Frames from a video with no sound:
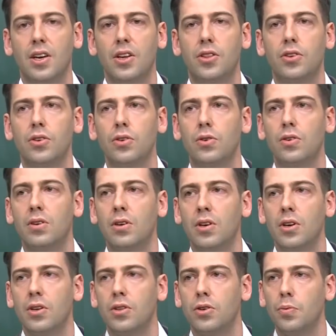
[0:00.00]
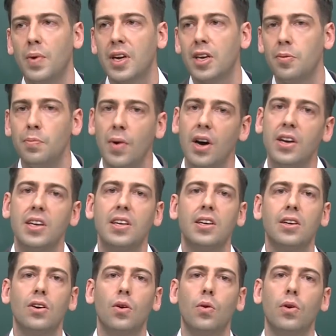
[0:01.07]
through making
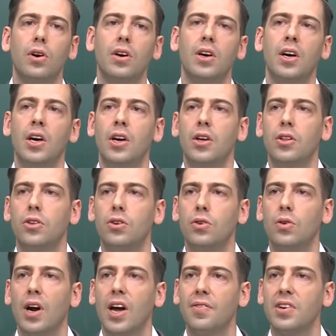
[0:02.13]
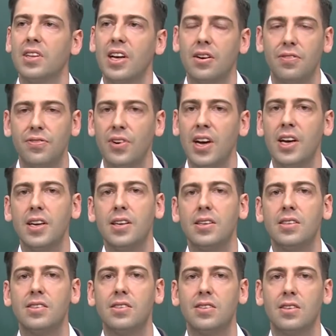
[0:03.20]
money, or through having a lot of
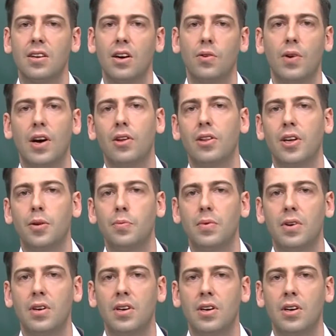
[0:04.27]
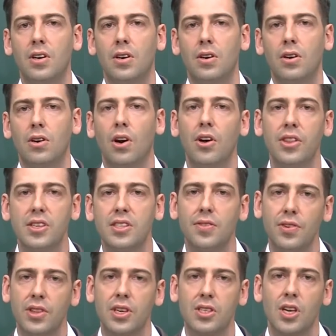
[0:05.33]
friends around them, or all these
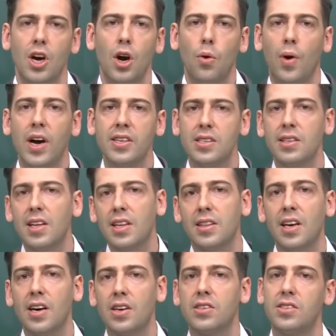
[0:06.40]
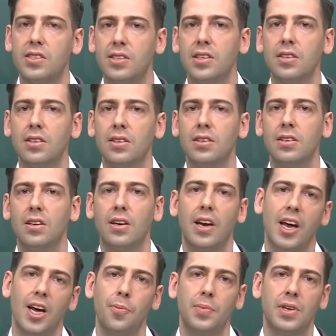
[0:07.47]
different things, why is it that they are still
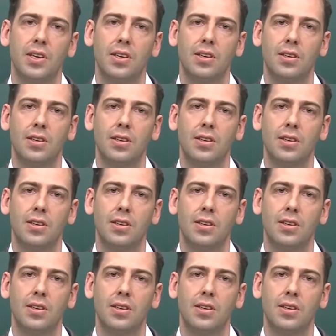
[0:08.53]
unhappy?